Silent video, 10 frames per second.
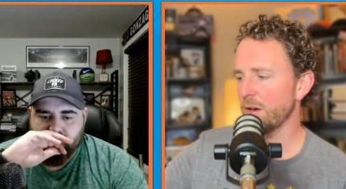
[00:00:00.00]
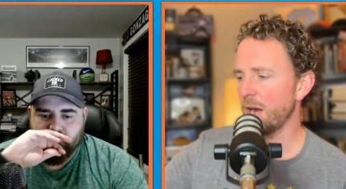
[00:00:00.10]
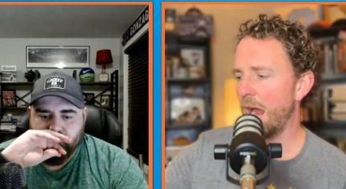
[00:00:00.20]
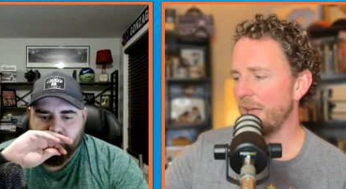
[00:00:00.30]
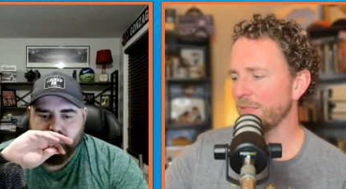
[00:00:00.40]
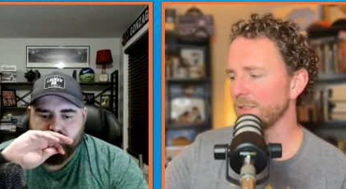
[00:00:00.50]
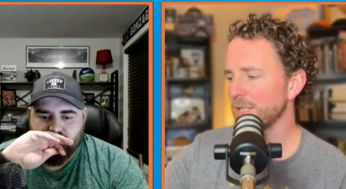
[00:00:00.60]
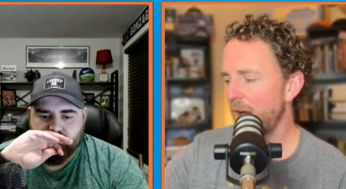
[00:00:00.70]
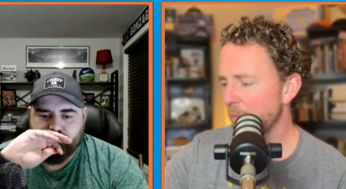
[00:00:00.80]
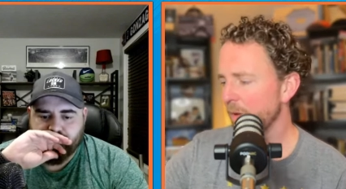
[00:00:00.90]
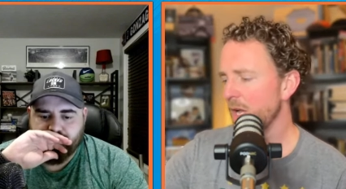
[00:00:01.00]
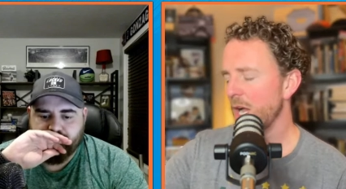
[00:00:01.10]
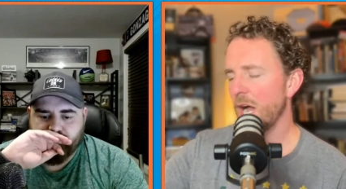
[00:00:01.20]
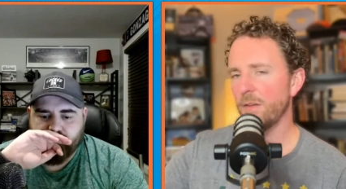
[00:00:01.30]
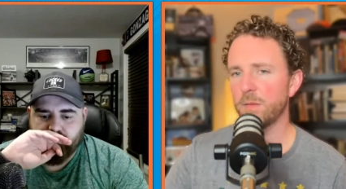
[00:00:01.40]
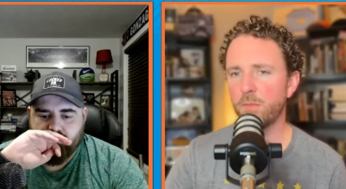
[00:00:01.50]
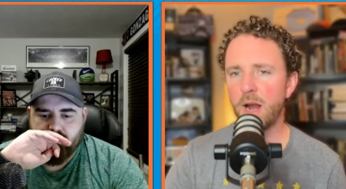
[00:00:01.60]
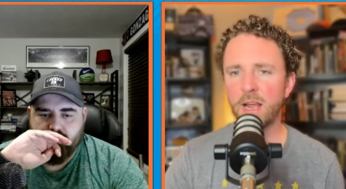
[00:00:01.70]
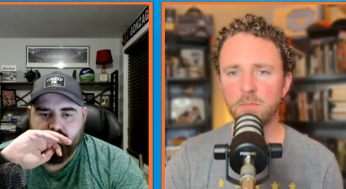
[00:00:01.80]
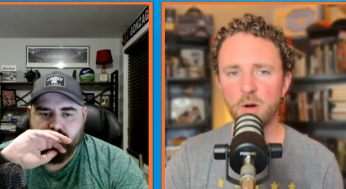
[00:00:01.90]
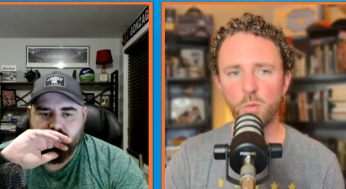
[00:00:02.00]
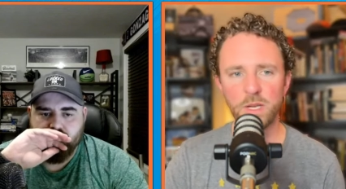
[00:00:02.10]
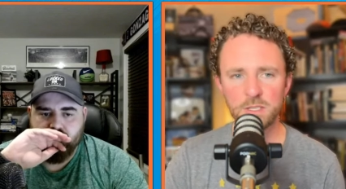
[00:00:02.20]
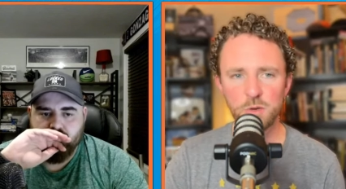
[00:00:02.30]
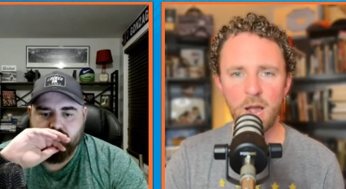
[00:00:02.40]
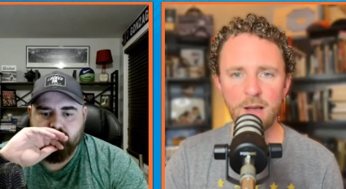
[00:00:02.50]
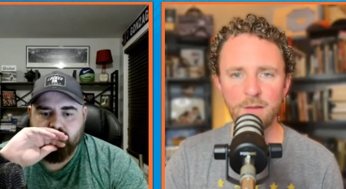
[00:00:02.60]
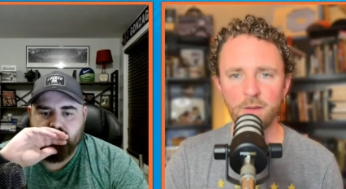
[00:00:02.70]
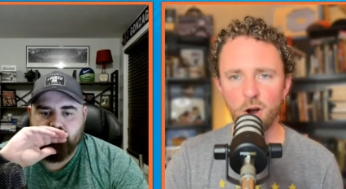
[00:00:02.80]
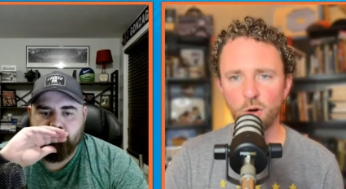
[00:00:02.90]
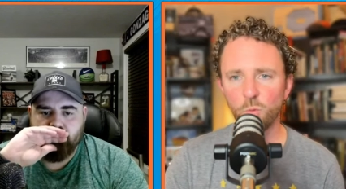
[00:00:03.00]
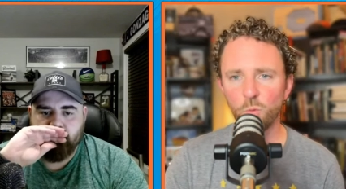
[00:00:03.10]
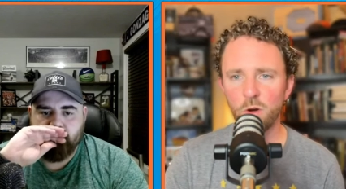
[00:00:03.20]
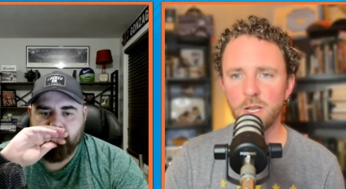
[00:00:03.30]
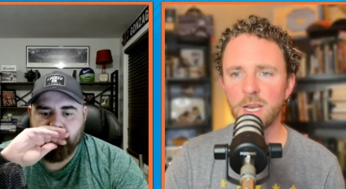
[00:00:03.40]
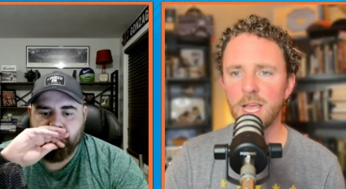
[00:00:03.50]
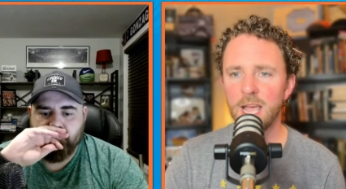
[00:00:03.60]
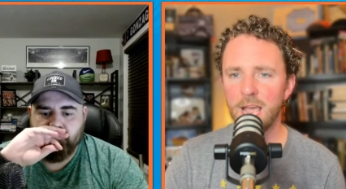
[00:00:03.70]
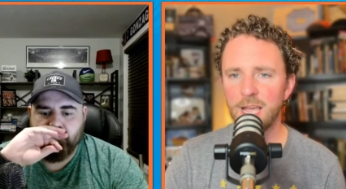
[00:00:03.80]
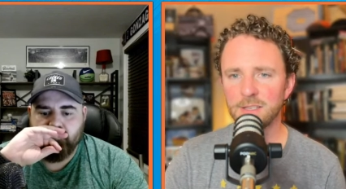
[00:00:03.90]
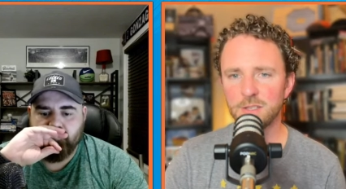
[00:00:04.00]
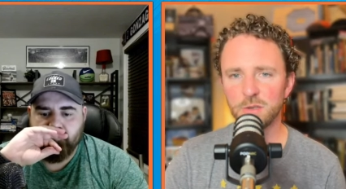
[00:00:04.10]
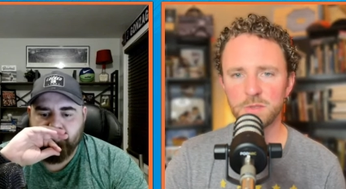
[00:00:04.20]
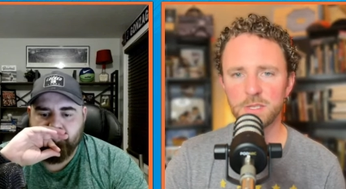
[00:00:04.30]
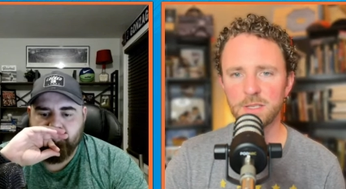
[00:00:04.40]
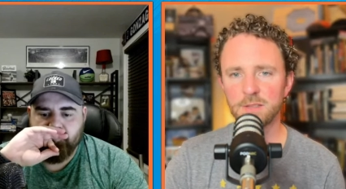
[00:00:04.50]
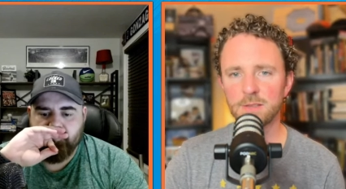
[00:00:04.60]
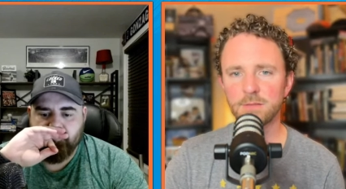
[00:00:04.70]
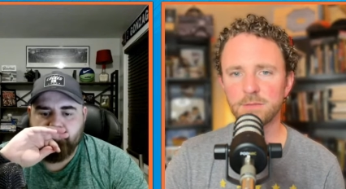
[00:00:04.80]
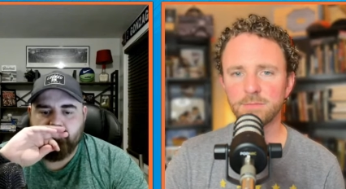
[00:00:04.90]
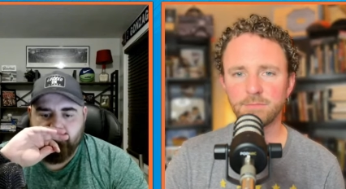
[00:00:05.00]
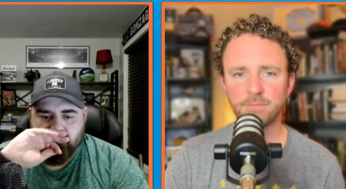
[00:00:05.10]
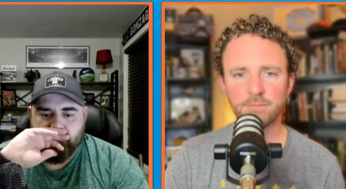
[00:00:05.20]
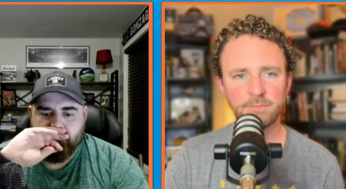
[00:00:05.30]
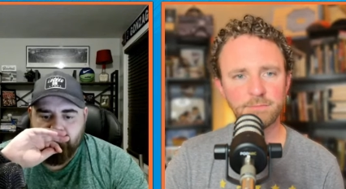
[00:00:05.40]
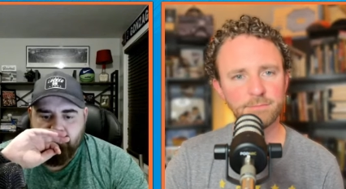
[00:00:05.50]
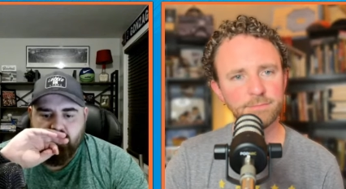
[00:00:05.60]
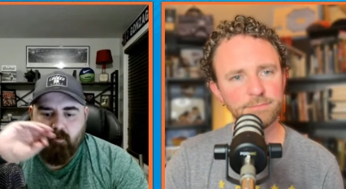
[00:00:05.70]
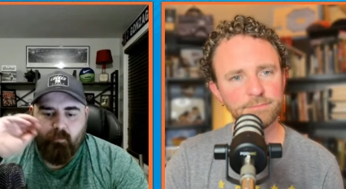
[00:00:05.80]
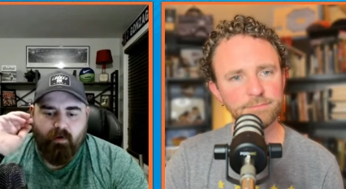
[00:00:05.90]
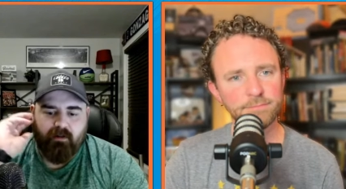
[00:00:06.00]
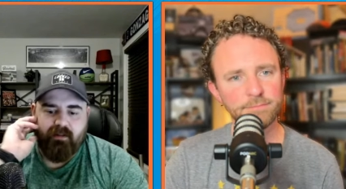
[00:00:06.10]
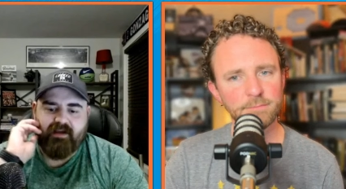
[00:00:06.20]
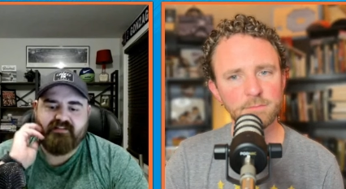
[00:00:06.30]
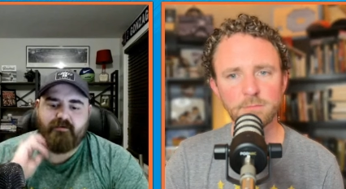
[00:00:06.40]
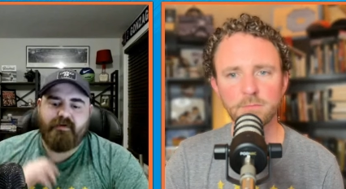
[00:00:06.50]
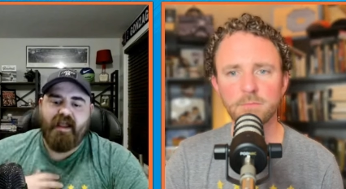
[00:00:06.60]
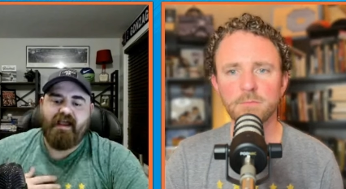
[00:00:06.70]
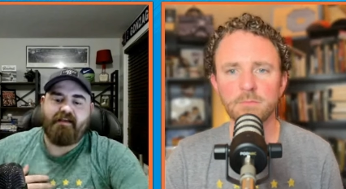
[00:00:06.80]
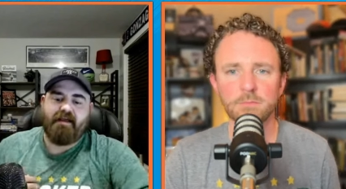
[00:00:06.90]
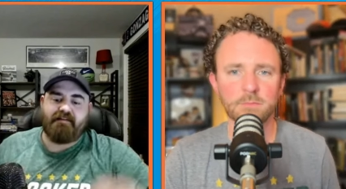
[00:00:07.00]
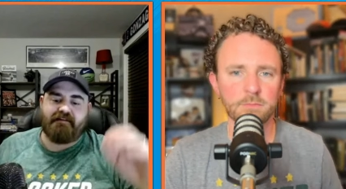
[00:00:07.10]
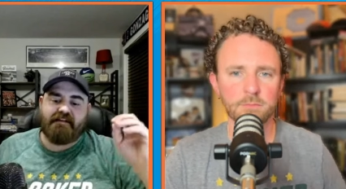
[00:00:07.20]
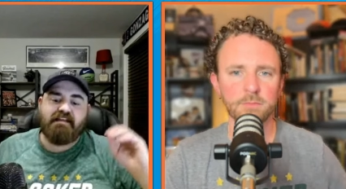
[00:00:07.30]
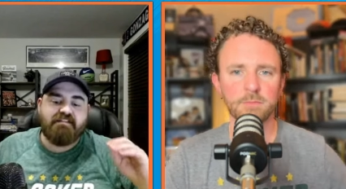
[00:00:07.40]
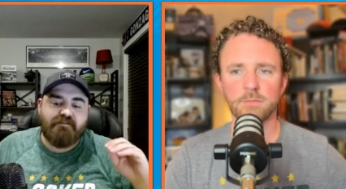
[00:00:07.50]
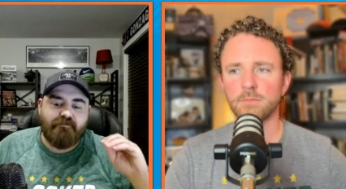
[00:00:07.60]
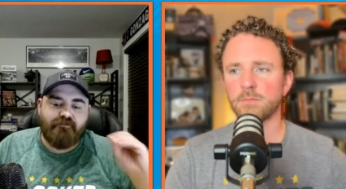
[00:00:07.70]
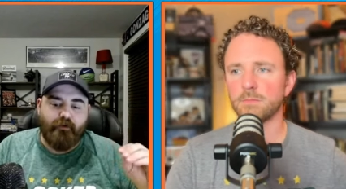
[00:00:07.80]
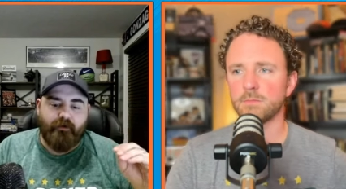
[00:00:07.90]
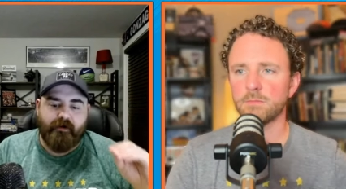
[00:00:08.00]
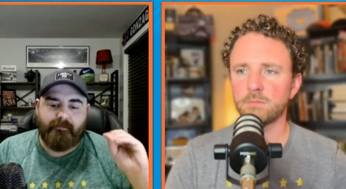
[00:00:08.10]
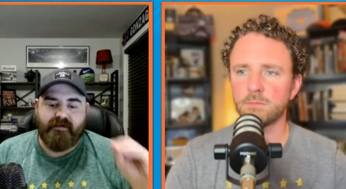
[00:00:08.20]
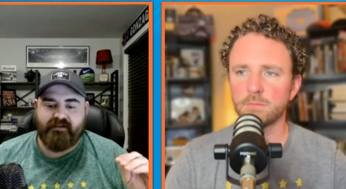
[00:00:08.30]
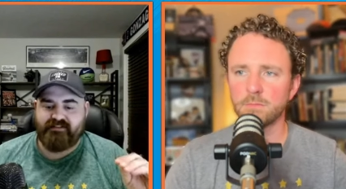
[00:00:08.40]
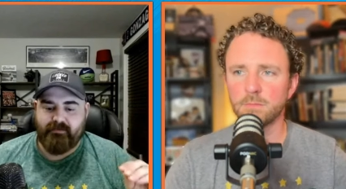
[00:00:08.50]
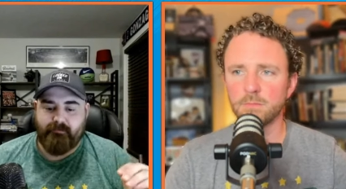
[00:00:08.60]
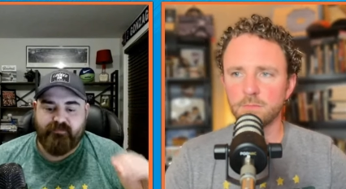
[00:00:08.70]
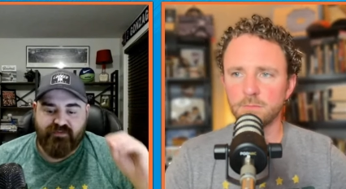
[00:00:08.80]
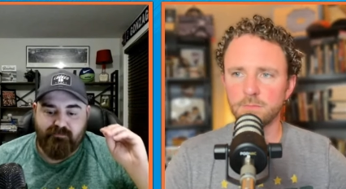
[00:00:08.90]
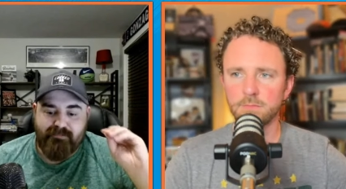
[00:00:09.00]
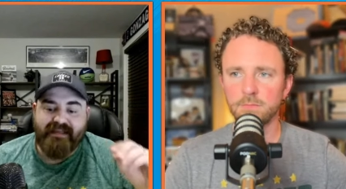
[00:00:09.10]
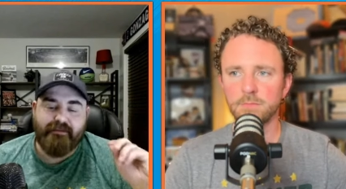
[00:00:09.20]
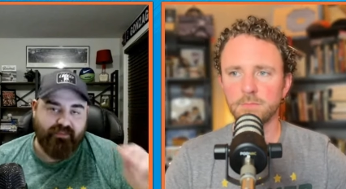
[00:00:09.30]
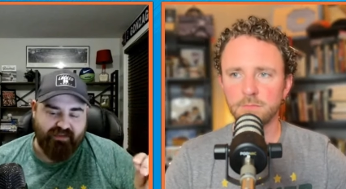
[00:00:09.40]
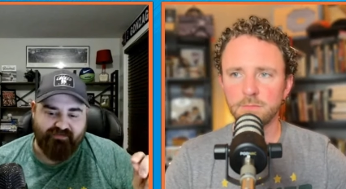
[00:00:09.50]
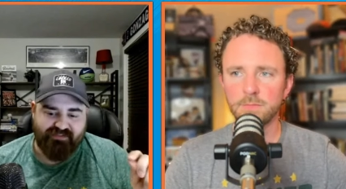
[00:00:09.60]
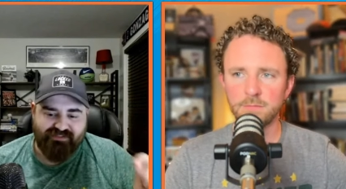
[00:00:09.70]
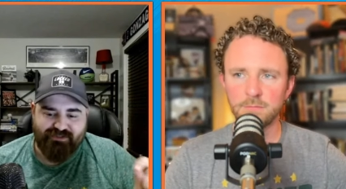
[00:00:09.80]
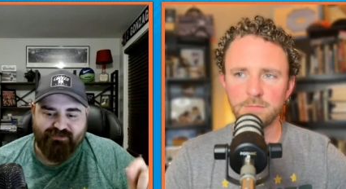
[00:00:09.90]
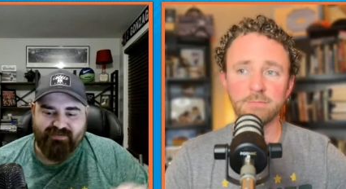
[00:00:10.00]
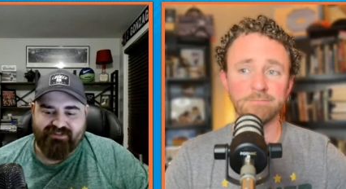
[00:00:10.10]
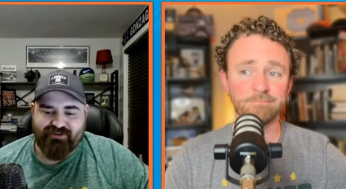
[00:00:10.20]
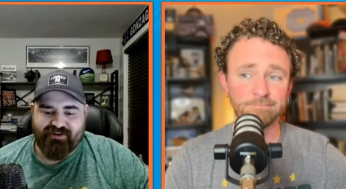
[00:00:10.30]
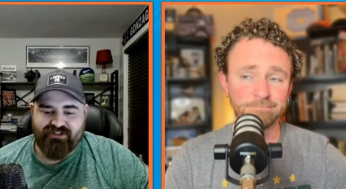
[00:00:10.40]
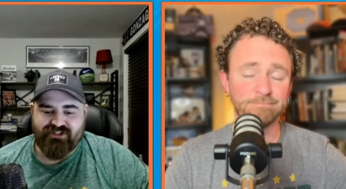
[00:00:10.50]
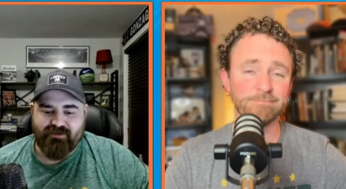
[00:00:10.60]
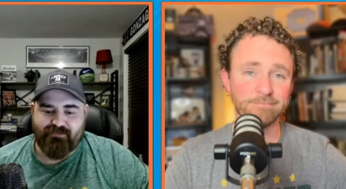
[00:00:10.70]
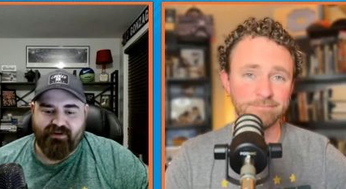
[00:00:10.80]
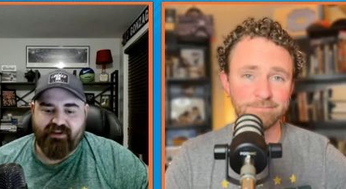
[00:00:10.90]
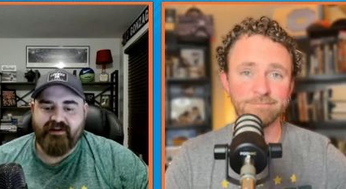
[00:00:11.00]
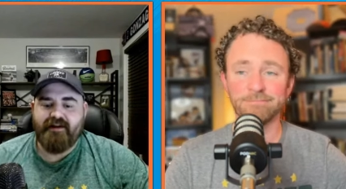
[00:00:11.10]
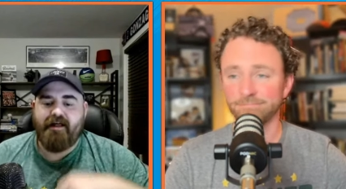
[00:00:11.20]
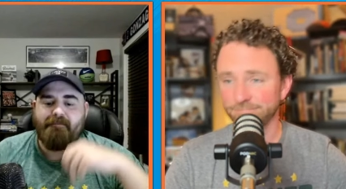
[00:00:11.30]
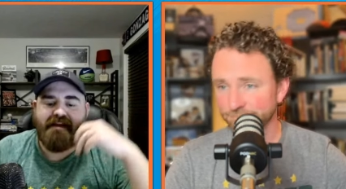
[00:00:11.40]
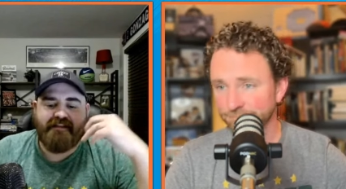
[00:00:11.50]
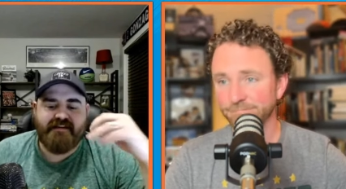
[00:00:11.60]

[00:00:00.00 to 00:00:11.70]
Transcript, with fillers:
Speaker 1: at the top of the bracket, but we do have our one and two seeds.
Speaker 2: Well, Isaac, we had at least four big bid thieves, excuse me, during champ week, meaning that